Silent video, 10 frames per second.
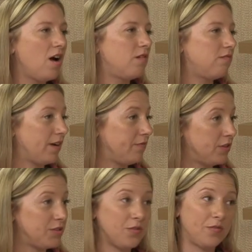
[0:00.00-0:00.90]
right
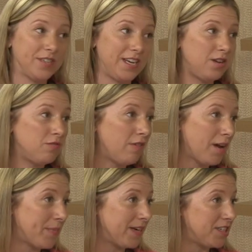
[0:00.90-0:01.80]
through to obviously
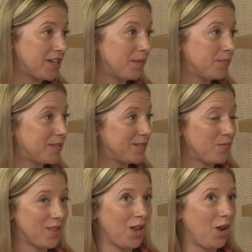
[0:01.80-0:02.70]
great big ships
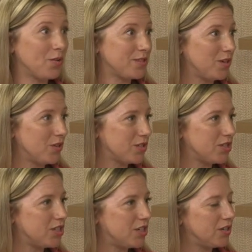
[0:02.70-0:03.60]
with lots and lots
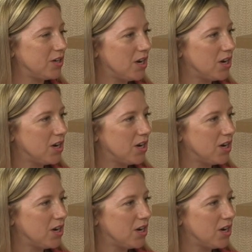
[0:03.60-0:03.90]
to do